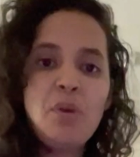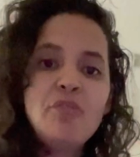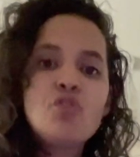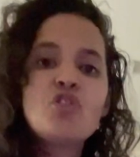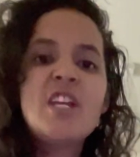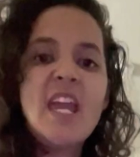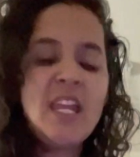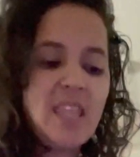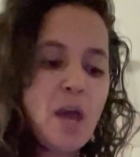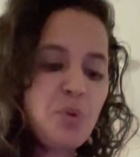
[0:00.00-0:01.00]
We've
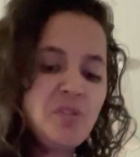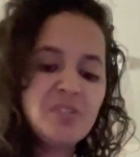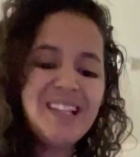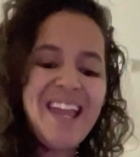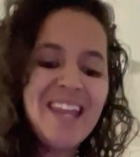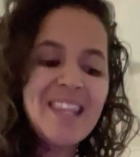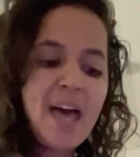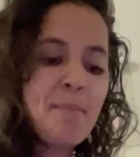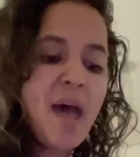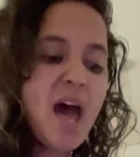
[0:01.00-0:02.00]
created that. We've laid
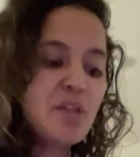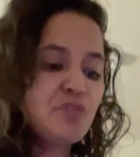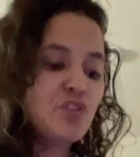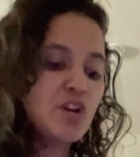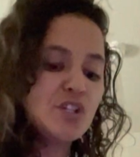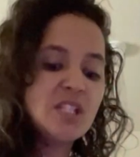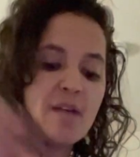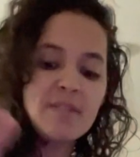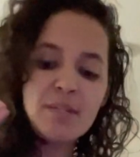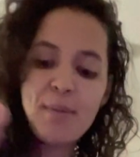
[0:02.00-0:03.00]
that path for
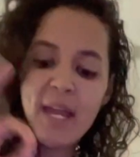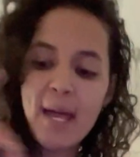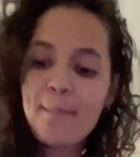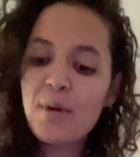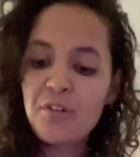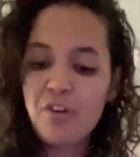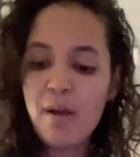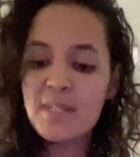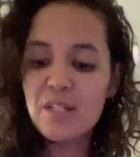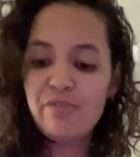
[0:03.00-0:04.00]
ourselves to pick up
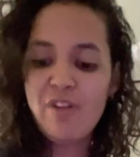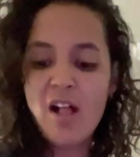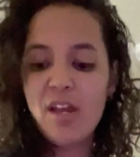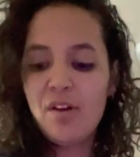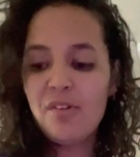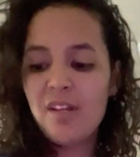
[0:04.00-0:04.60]
breadcrumbs and follow.